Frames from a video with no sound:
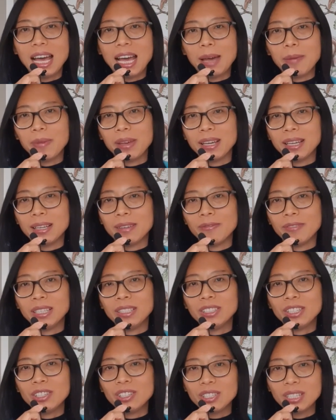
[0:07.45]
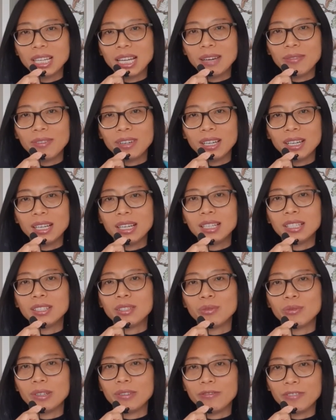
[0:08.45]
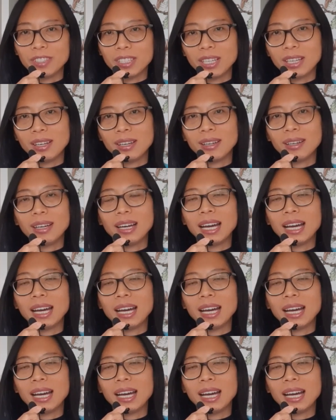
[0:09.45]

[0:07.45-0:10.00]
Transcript: I'm a vintage lover, thrifter.